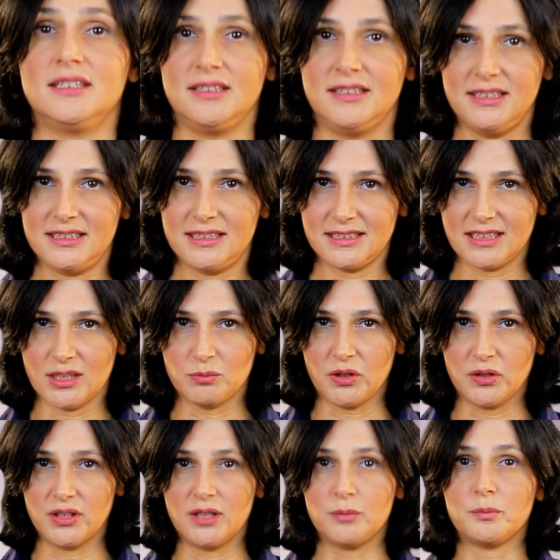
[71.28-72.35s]
This is the
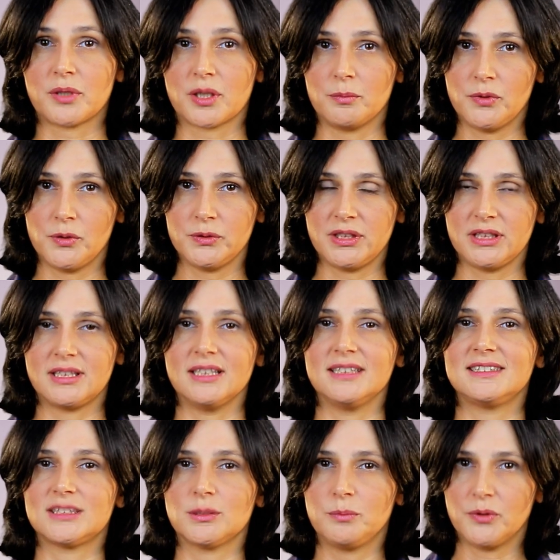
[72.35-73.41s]
model promoted
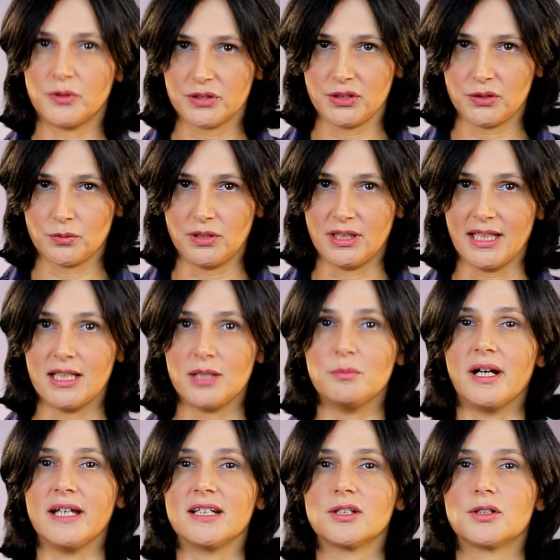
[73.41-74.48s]
and supported today
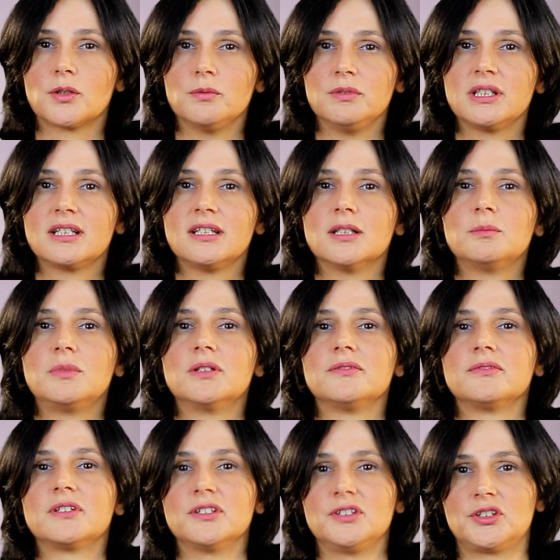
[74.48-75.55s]
by a growing number
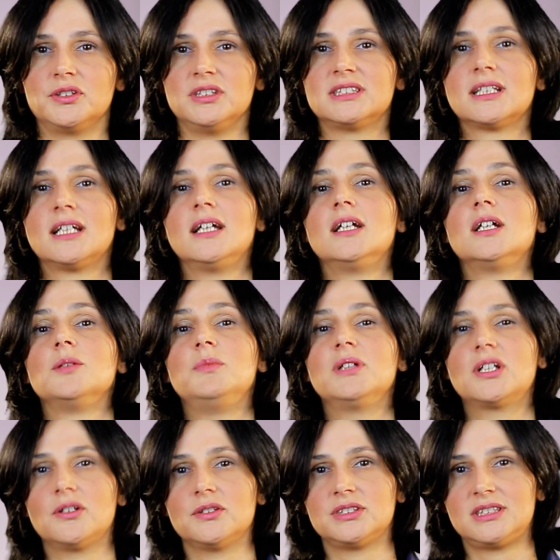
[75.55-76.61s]
of countries
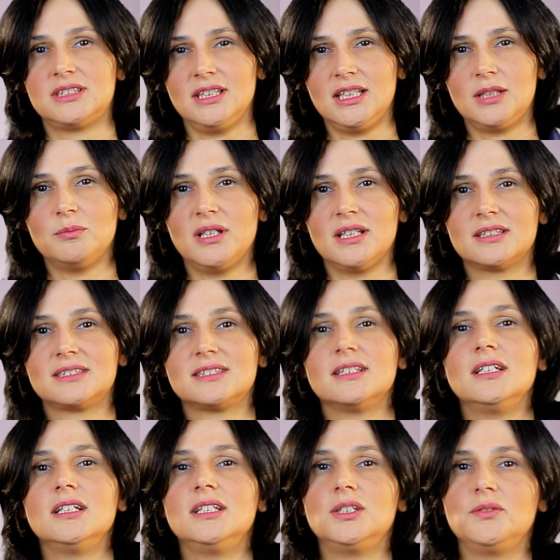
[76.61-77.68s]
because it makes
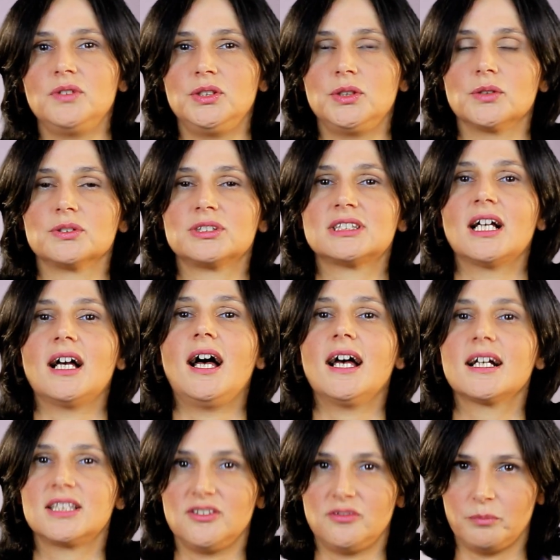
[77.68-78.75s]
individuals
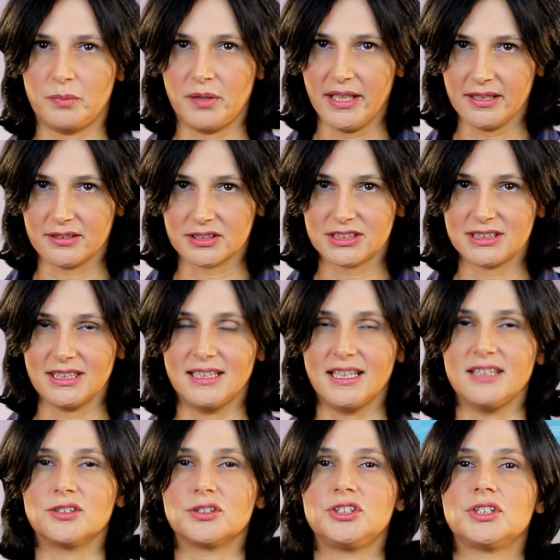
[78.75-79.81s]
active players in
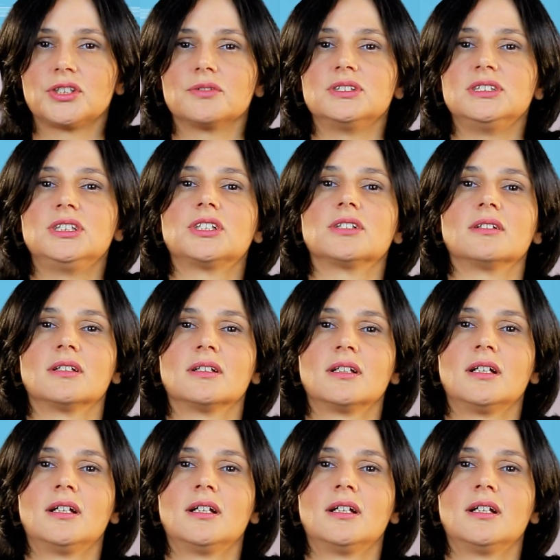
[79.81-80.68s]
the energy transition.